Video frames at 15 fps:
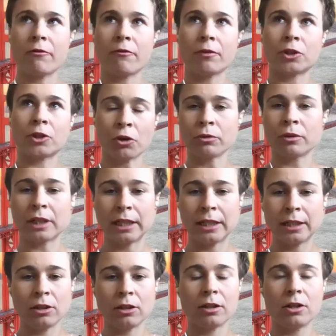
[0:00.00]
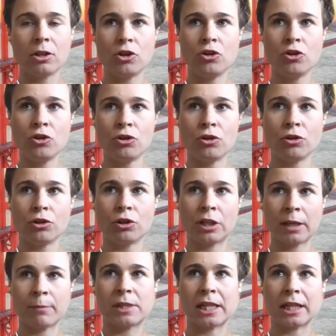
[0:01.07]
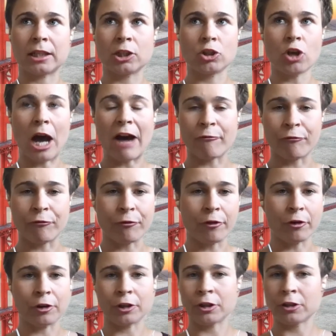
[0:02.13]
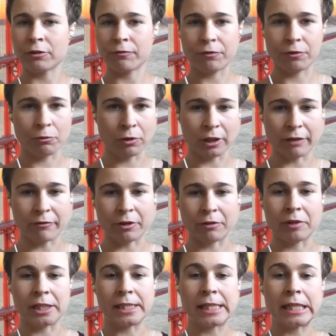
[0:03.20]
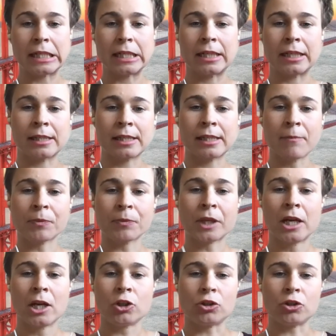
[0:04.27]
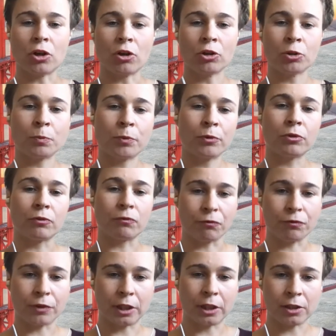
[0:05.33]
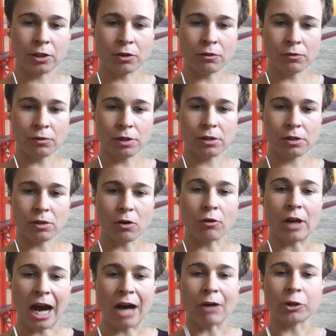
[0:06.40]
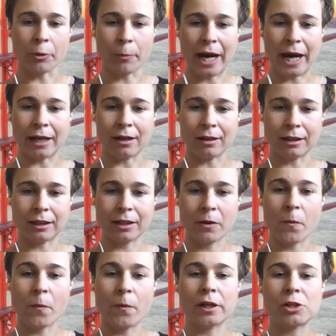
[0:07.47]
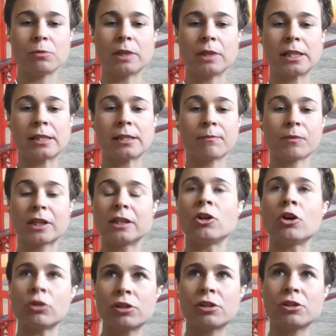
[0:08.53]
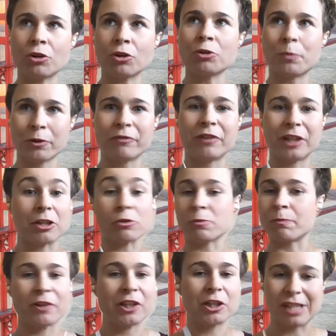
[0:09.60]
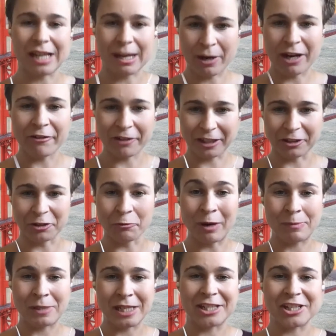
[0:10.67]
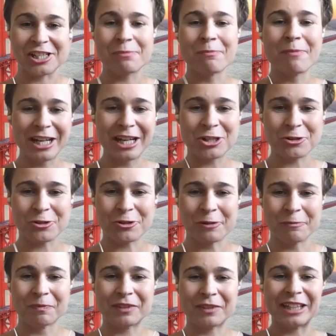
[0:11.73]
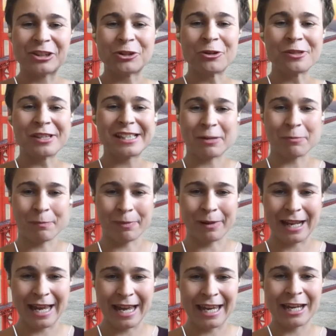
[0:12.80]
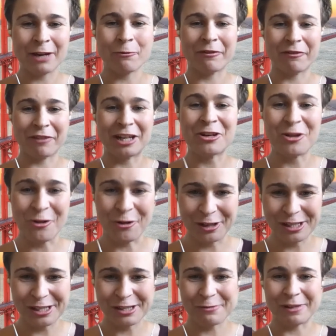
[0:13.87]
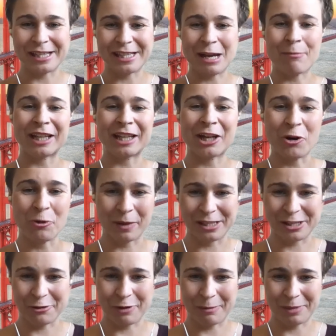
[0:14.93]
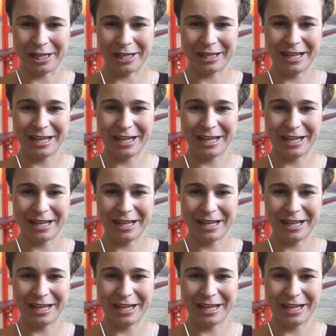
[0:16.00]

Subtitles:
totally tips that avoid for whatever reason is, don't put videos on autopilot, which means don't put videos. Videos are perfect on your website. Just make sure they don't start playing with a noise when somebody opens your website.